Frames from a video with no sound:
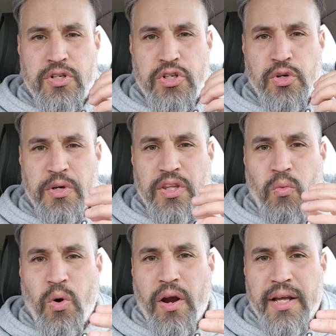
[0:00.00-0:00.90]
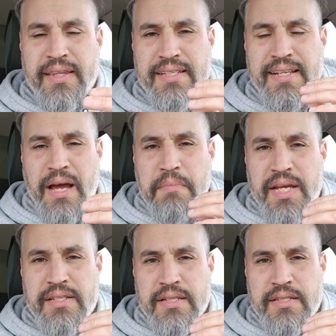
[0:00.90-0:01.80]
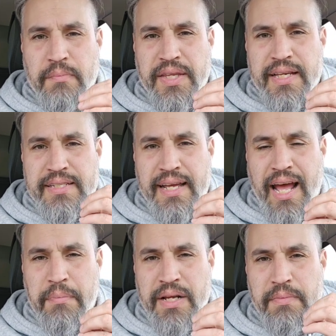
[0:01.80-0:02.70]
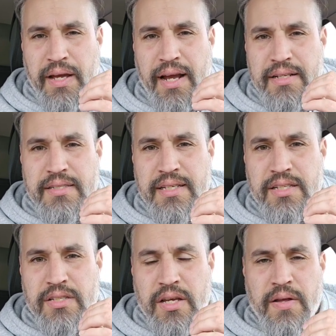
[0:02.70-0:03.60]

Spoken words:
doing the work. It does not mean something isn't happening behind the scenes.